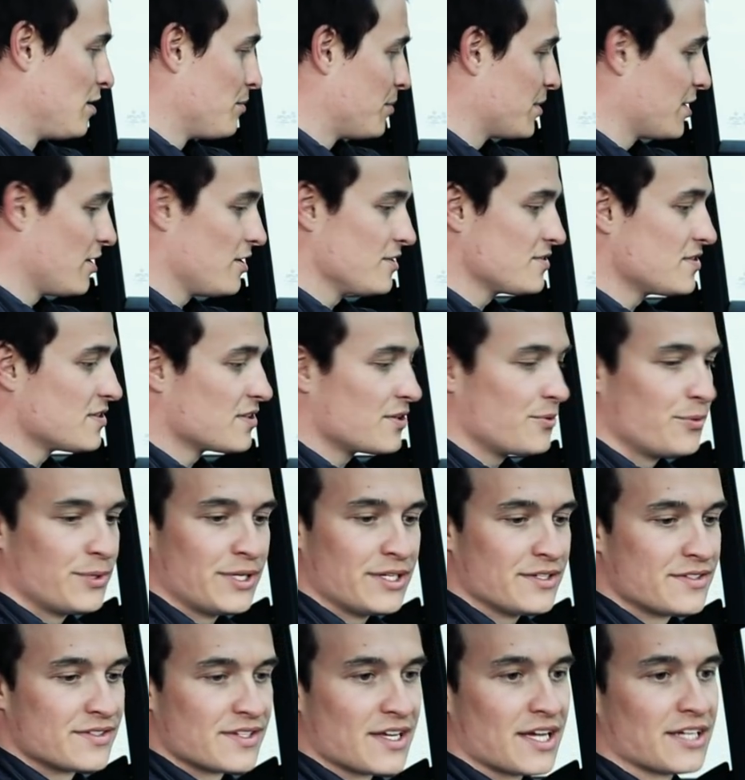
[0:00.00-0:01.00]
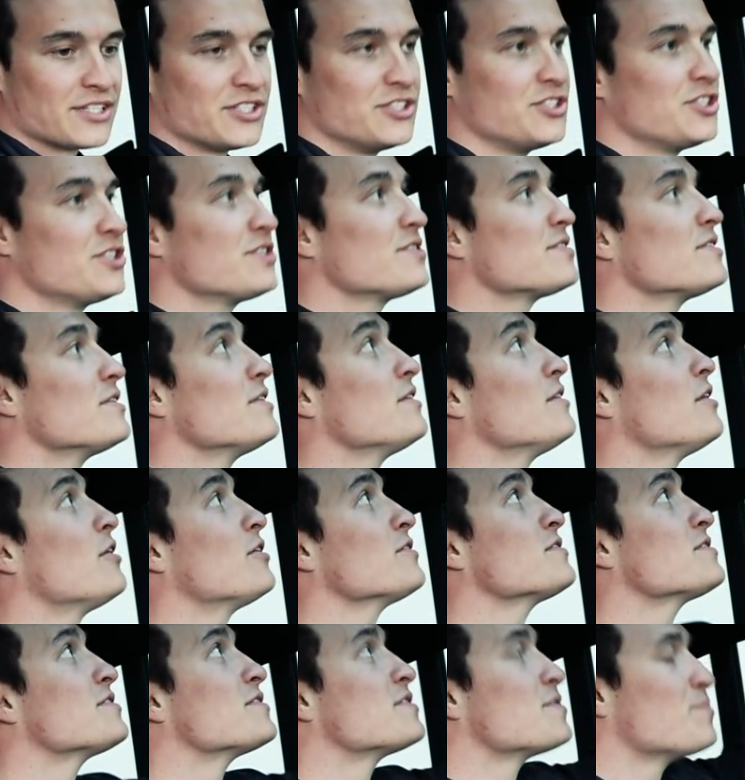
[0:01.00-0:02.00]
But also the rear section, just
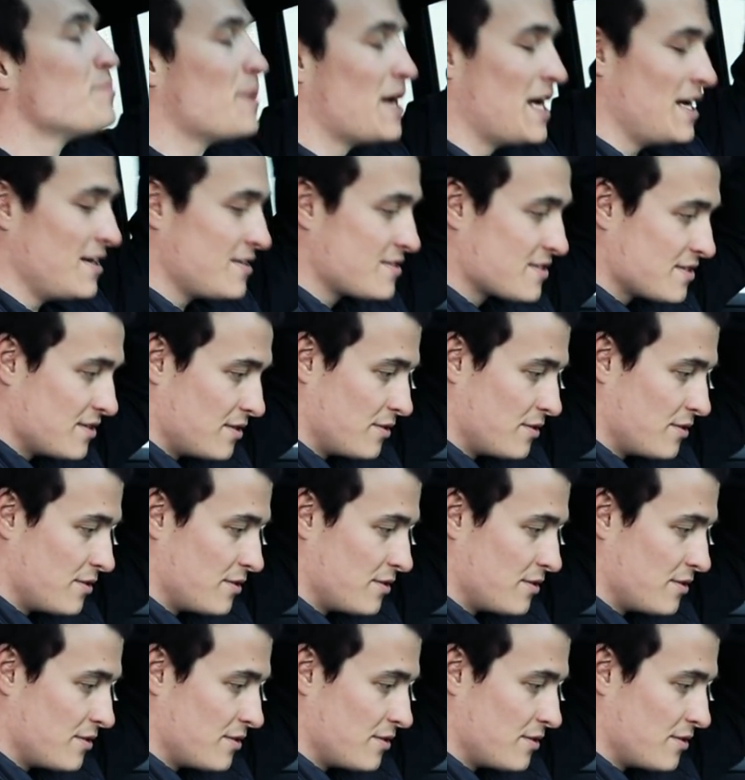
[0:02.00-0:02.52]
lots of space